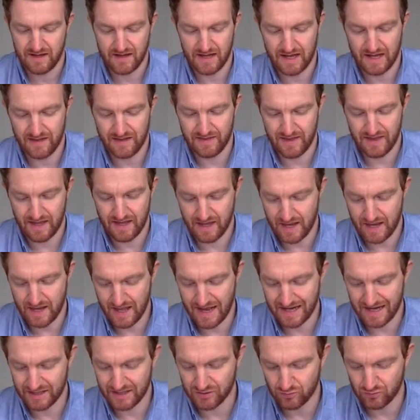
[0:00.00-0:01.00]
And
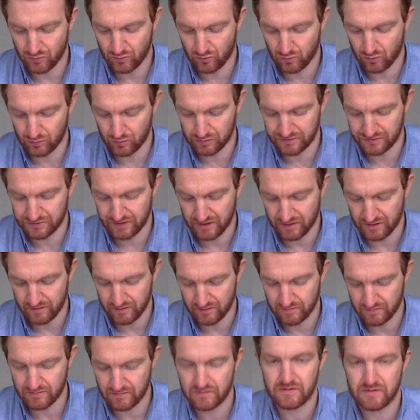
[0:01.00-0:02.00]
it's also
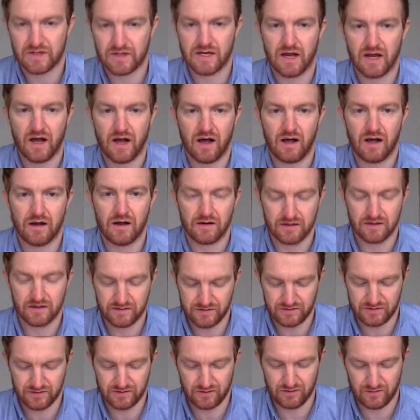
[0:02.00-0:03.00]
the arc at
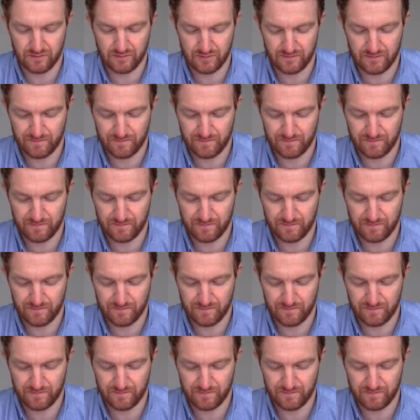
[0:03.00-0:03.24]
the top.